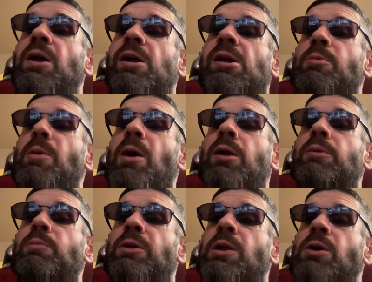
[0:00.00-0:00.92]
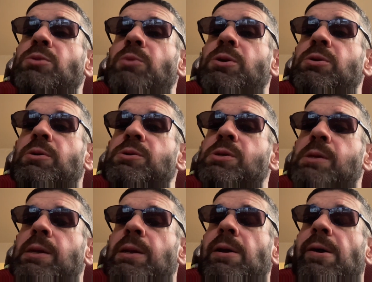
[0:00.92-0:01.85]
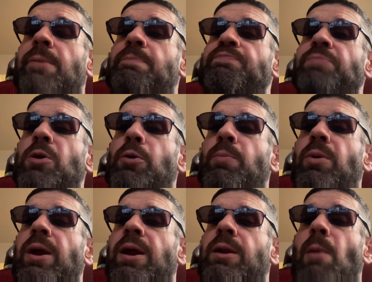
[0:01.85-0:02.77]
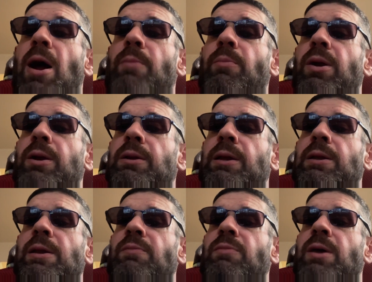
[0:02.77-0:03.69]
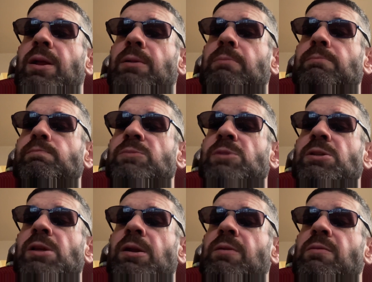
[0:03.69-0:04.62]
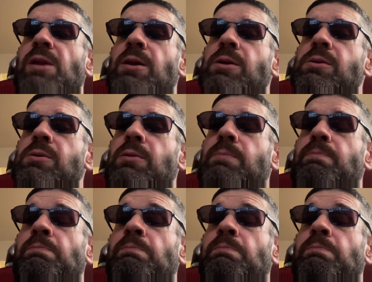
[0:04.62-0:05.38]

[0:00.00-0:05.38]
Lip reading: McDonald's Original, it's just like your brand, my brand. Like you have that distinctive taste to them.